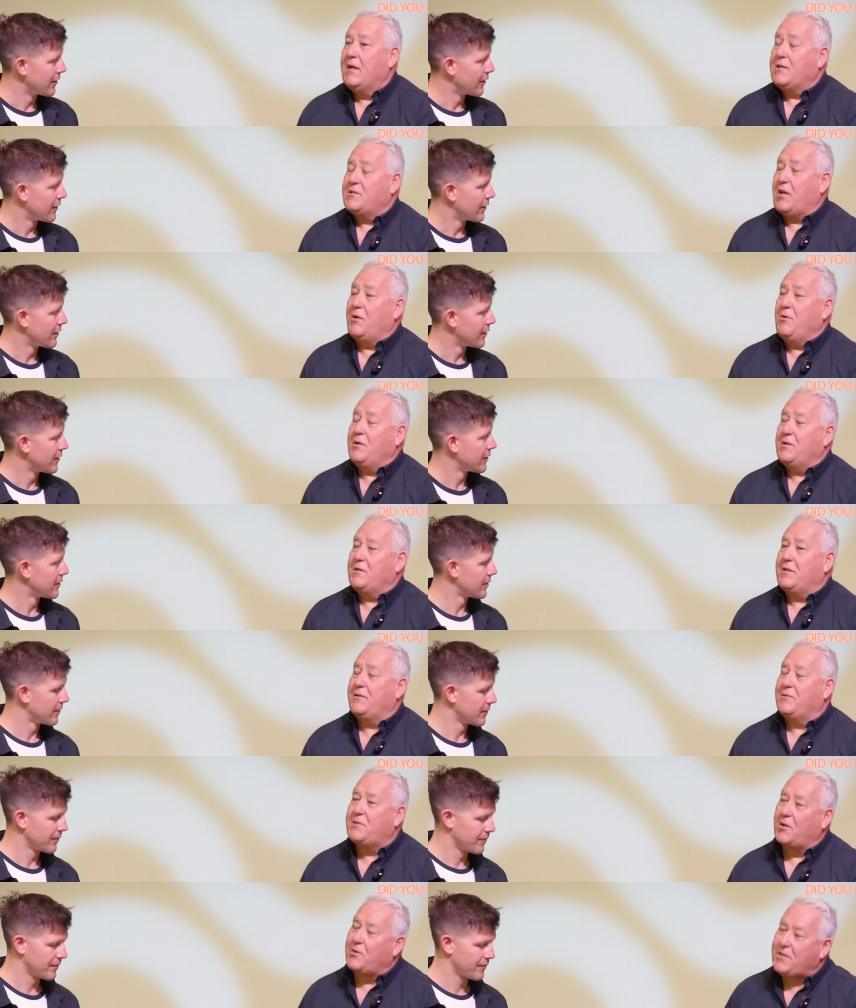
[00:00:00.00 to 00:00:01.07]
Speaker 1: So
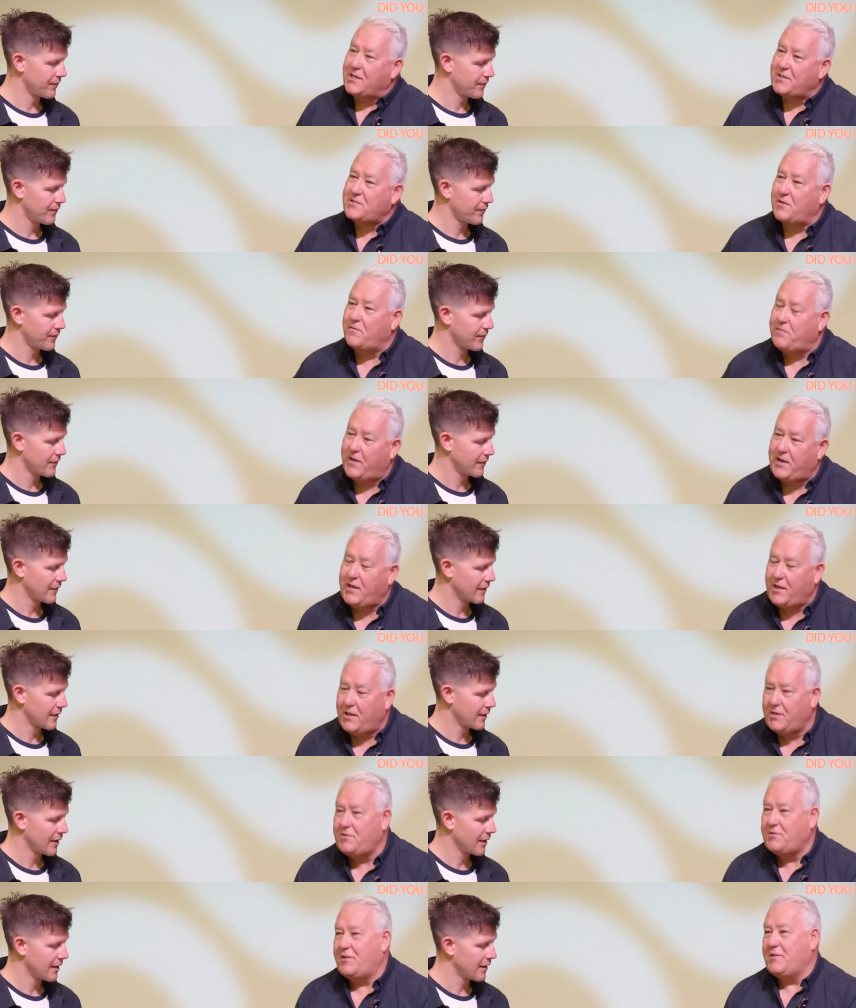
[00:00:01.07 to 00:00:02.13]
so here's a very
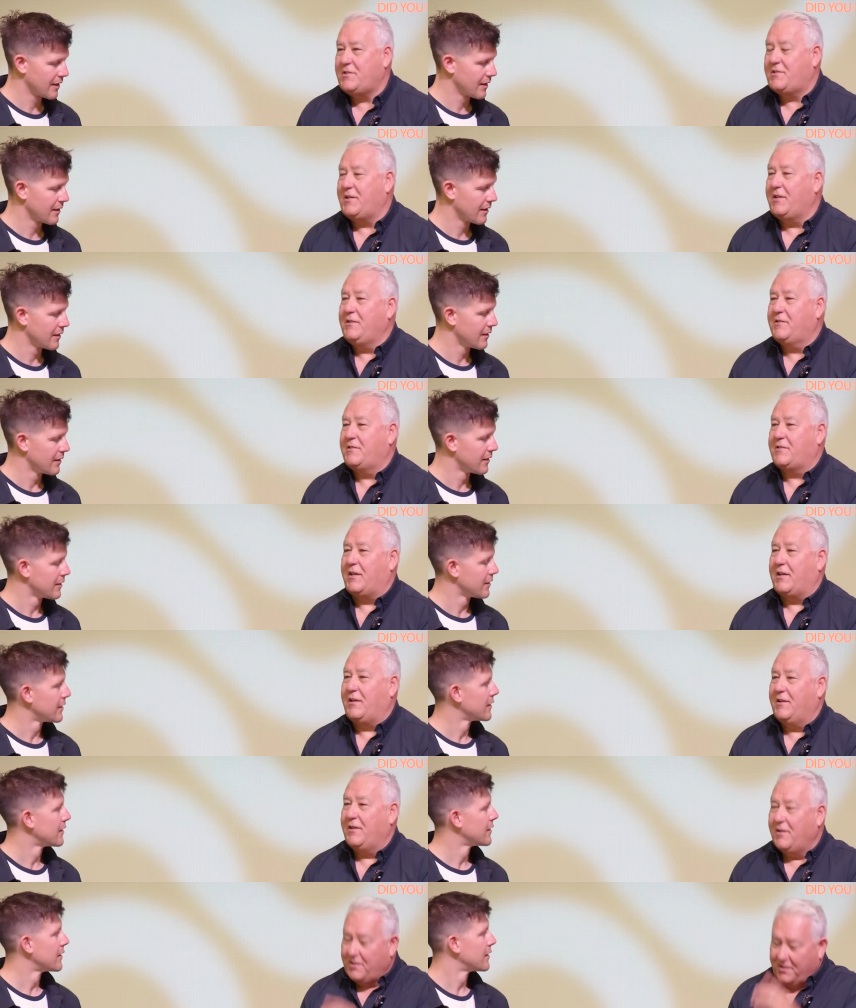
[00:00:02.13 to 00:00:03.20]
interesting thing.